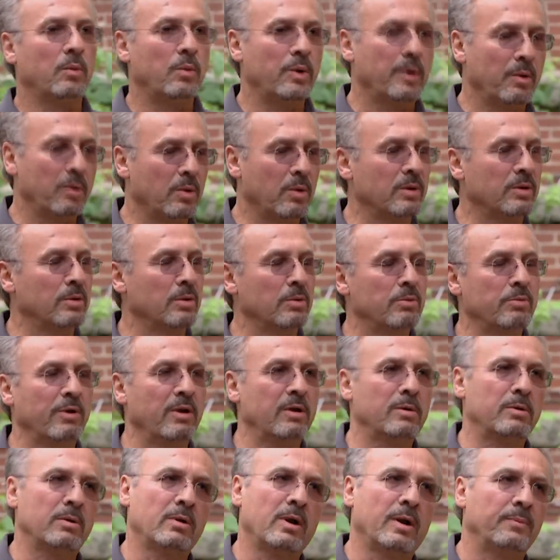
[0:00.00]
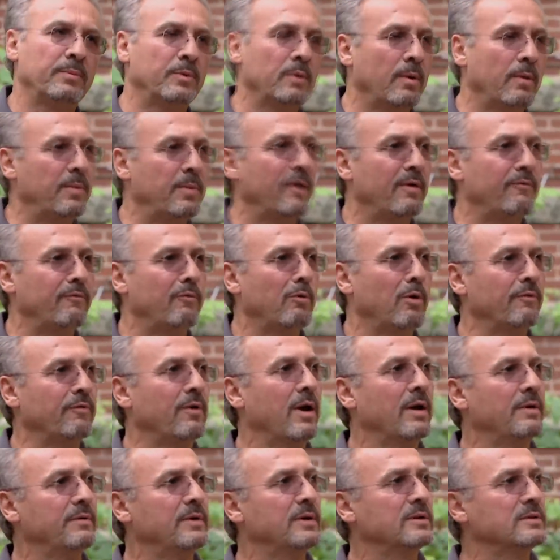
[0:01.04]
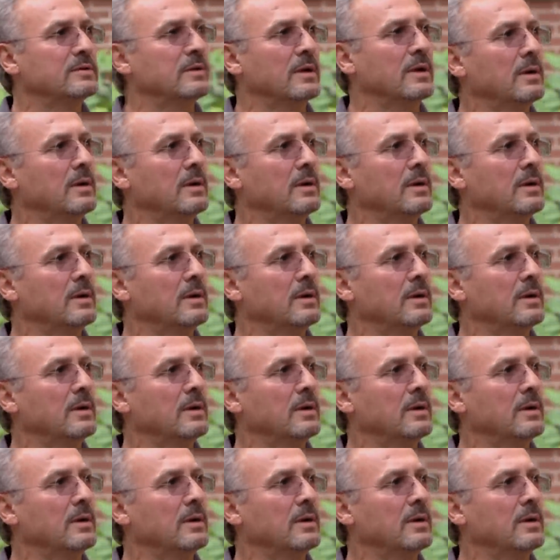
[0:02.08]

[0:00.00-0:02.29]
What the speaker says: We were doing real good up to about 4 or 5 years